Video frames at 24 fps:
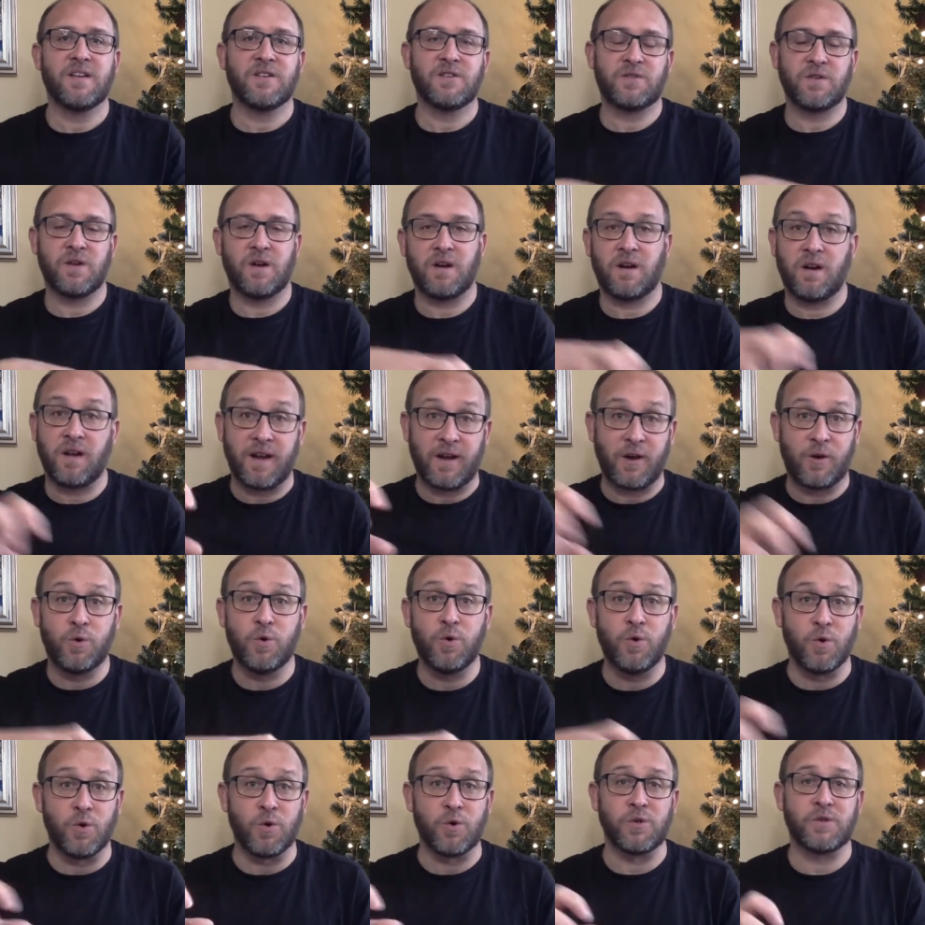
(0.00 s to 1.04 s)
to like
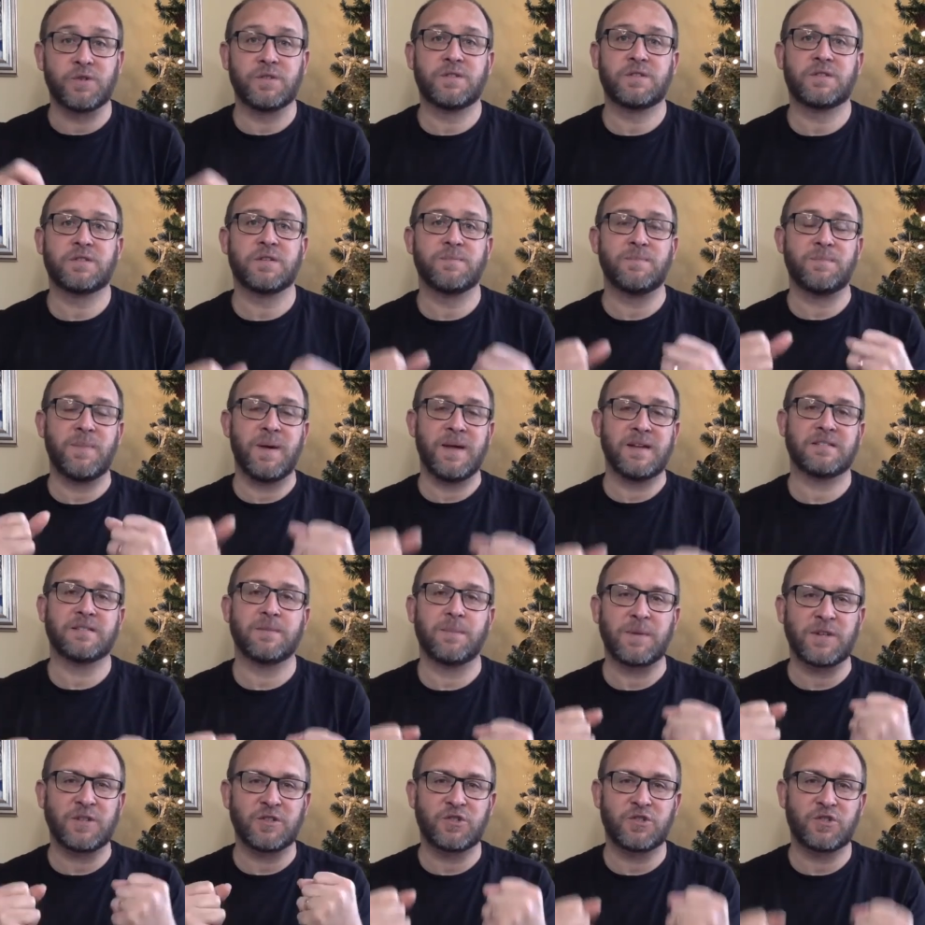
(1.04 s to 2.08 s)
cords to make
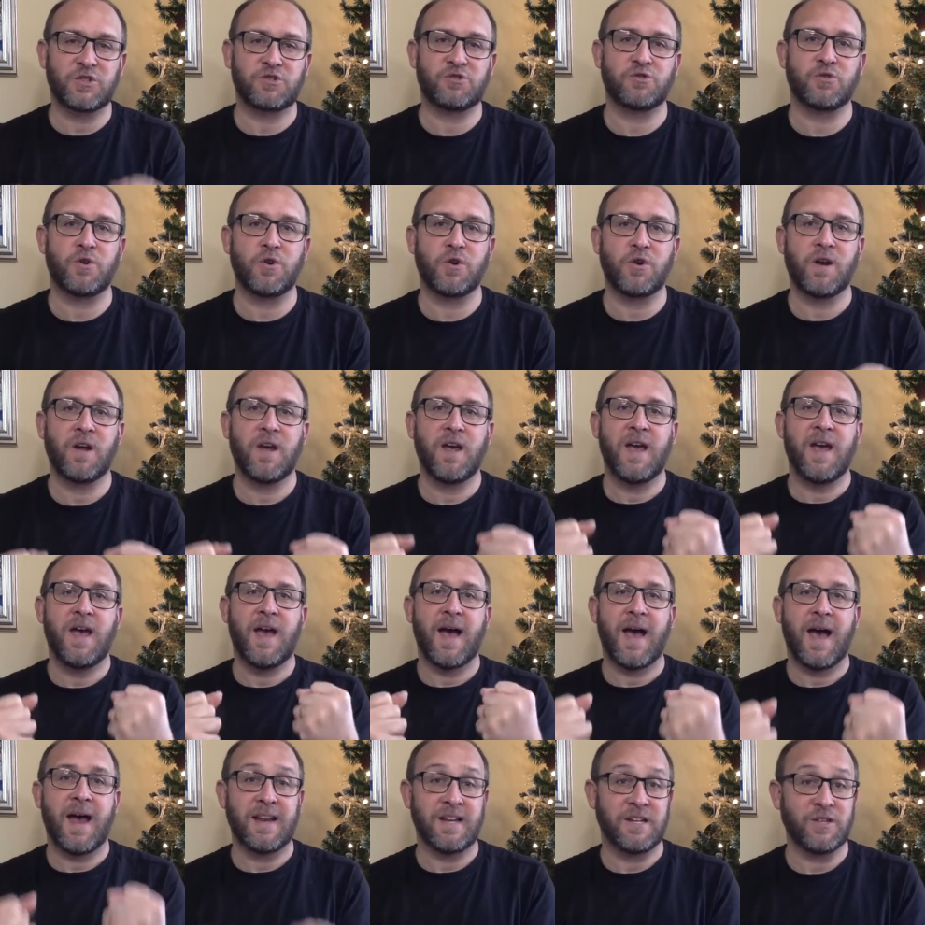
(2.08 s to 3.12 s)
something strong
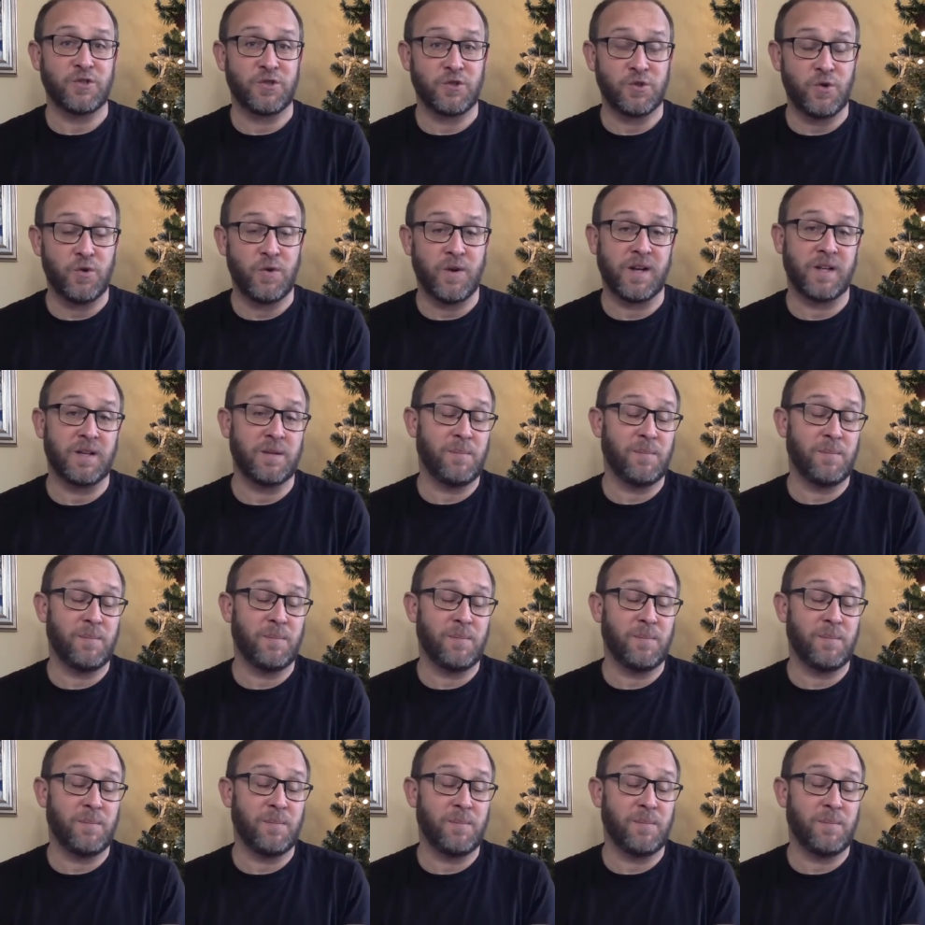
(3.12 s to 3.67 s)
and enduring.